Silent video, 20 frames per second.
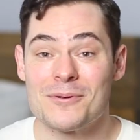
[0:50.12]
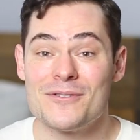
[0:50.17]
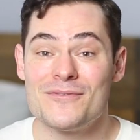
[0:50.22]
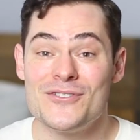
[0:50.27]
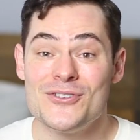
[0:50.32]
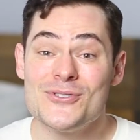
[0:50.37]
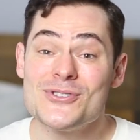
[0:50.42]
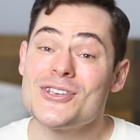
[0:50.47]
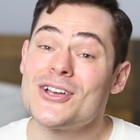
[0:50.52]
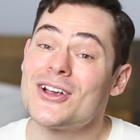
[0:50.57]

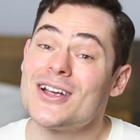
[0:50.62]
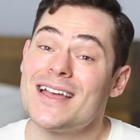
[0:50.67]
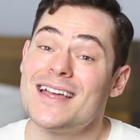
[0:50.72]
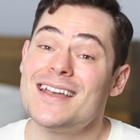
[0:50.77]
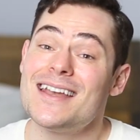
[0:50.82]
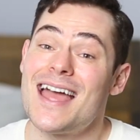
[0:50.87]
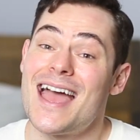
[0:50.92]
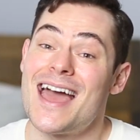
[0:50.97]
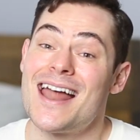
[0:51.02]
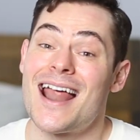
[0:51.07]
reviews are
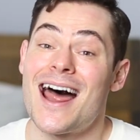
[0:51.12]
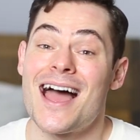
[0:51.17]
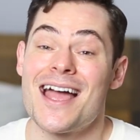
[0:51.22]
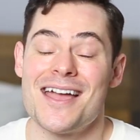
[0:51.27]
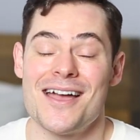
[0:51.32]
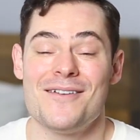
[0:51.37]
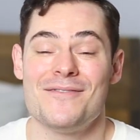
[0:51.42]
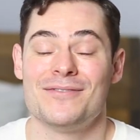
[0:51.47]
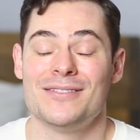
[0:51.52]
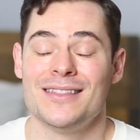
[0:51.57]
in, and I
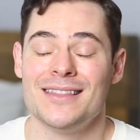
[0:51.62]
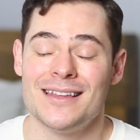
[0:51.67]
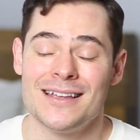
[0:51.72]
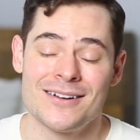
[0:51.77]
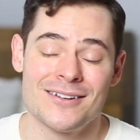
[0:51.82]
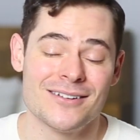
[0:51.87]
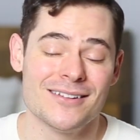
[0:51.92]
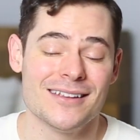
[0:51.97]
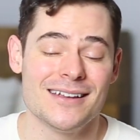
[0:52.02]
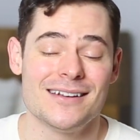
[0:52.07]
have
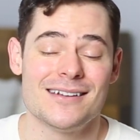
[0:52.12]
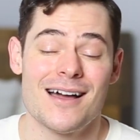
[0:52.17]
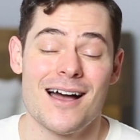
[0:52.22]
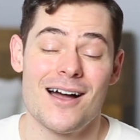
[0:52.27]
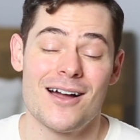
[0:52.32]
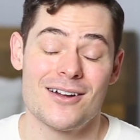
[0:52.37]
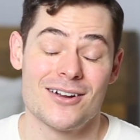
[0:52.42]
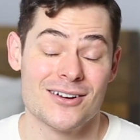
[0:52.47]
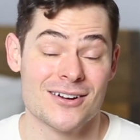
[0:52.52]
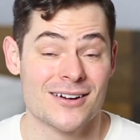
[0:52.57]
literally
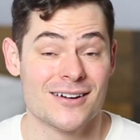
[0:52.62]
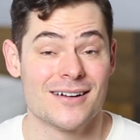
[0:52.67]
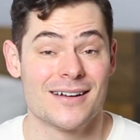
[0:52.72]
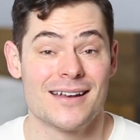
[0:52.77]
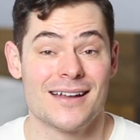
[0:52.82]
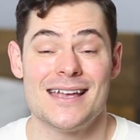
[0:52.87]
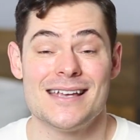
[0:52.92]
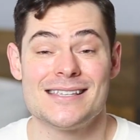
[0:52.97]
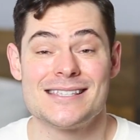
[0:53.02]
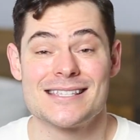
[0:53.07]
not
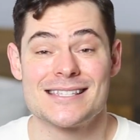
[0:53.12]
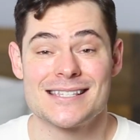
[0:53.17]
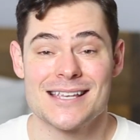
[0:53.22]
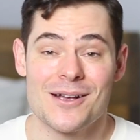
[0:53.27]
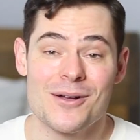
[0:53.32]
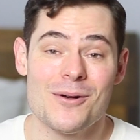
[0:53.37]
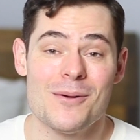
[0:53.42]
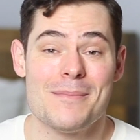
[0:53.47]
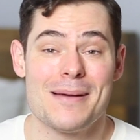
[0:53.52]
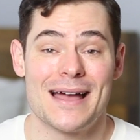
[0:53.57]
heard a
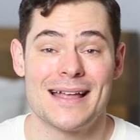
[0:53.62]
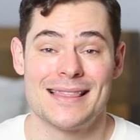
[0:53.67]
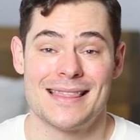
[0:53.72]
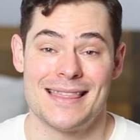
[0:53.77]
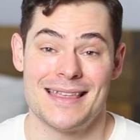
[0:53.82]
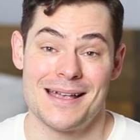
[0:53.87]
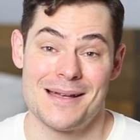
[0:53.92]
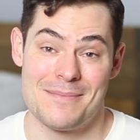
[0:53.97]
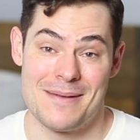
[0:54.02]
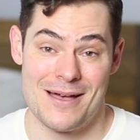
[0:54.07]
single bad
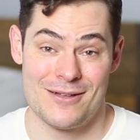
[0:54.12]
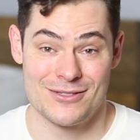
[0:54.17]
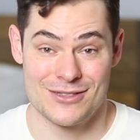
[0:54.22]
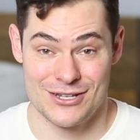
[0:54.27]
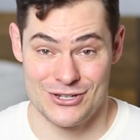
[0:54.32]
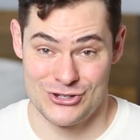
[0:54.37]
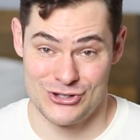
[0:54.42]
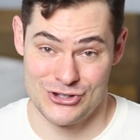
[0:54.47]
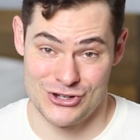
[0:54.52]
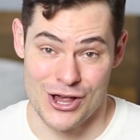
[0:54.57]
thing about
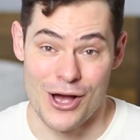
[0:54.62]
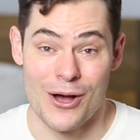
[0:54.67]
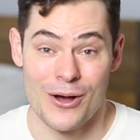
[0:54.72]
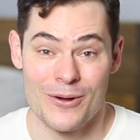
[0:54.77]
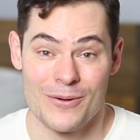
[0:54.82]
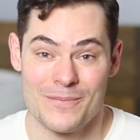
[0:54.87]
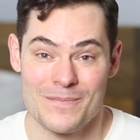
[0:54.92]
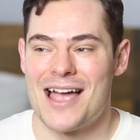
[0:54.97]
this show.